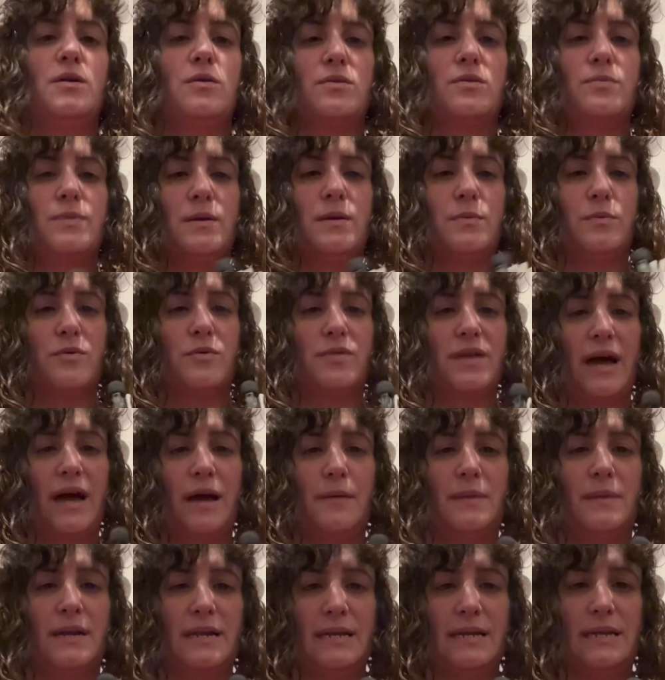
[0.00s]
or the people that
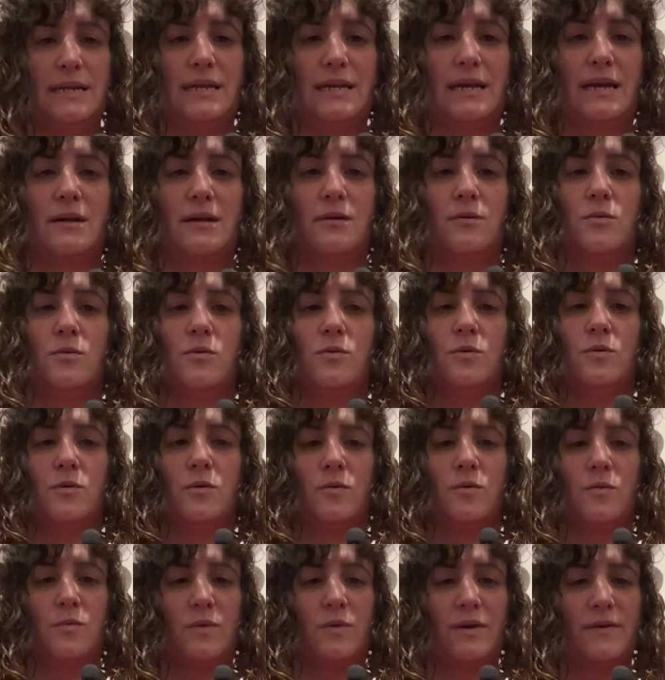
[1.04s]
I'm leading,
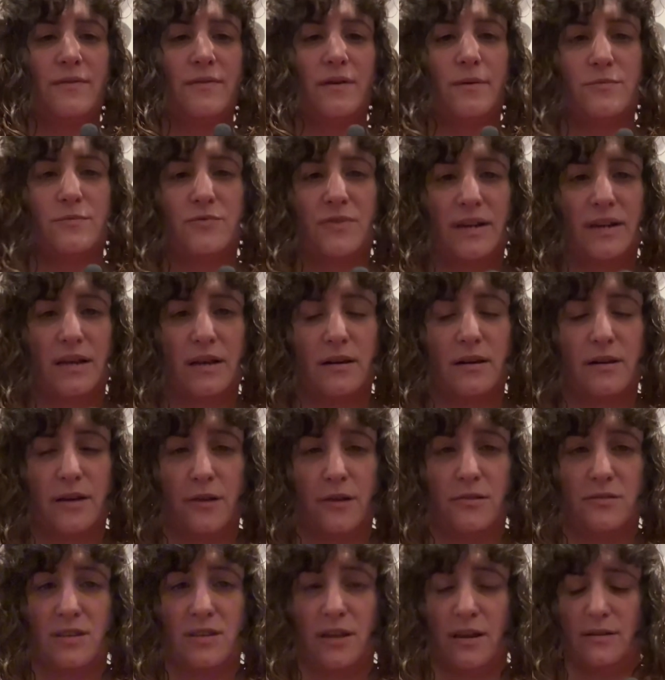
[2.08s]
or if I'm running a
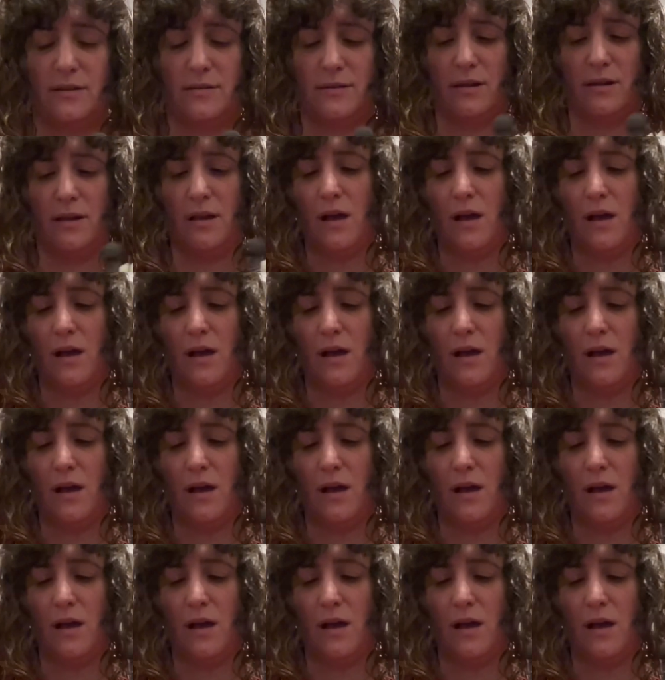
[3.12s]
ghost hunt.